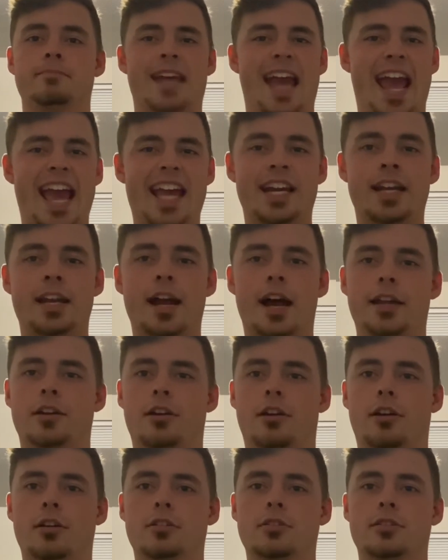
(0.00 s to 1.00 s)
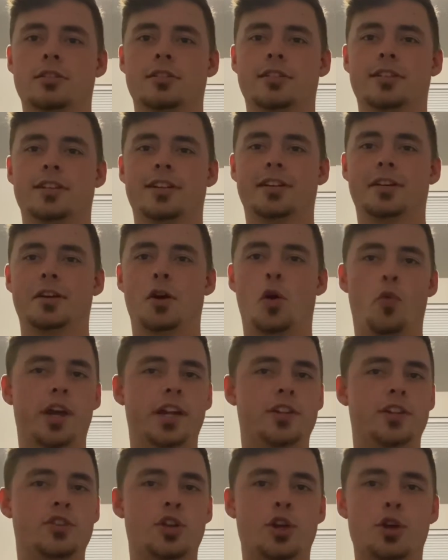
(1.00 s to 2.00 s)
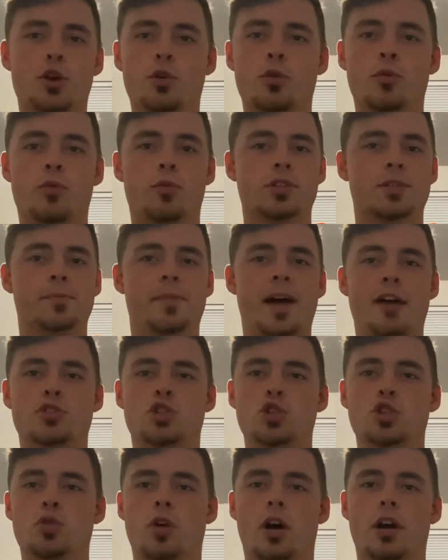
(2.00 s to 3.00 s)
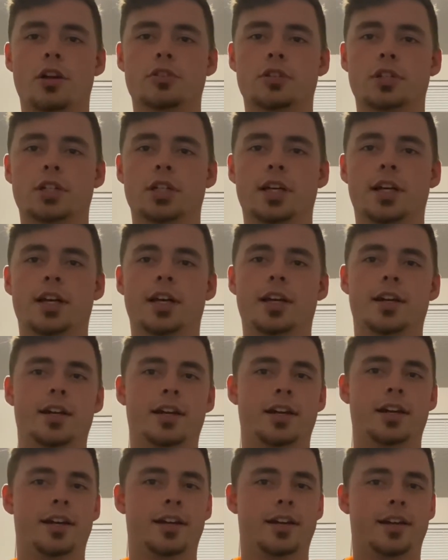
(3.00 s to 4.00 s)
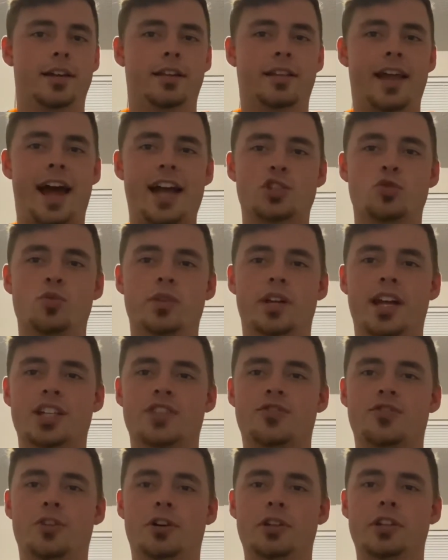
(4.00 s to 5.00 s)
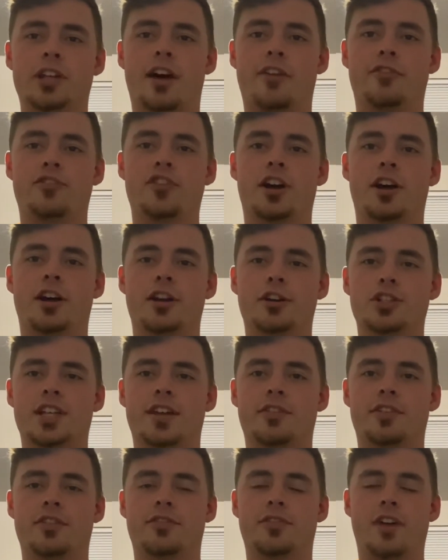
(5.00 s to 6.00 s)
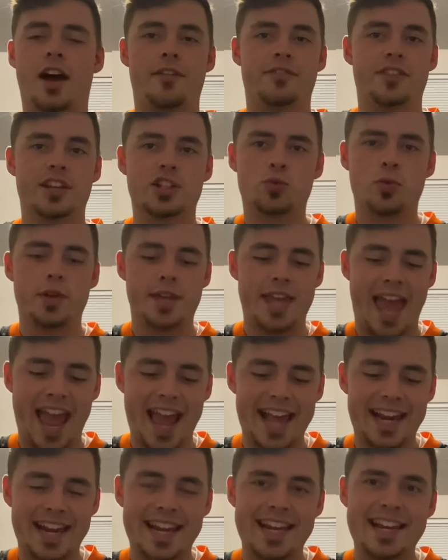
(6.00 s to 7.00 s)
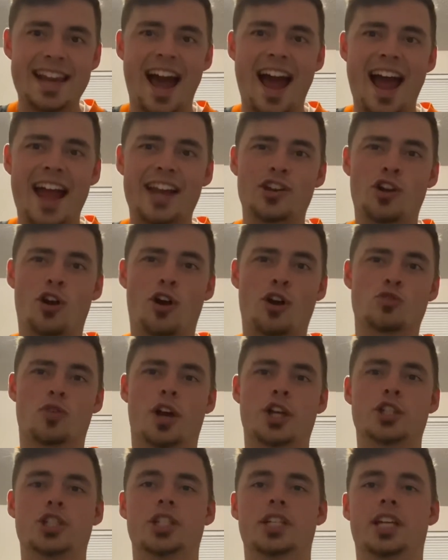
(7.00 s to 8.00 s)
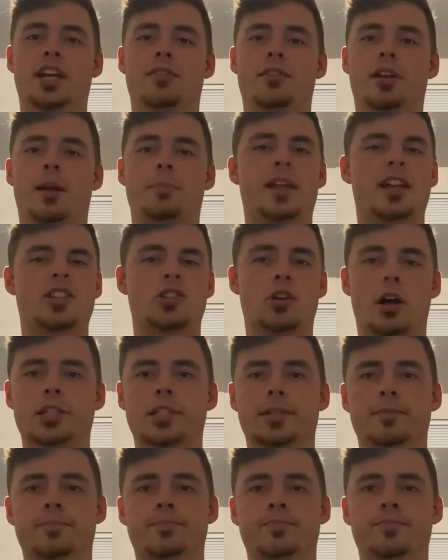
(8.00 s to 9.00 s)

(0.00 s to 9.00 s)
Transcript: 89 yards. Week 2 was about 200. Last week against Philadelphia, 175. This week, 89 yards rushing given up. That's awesome.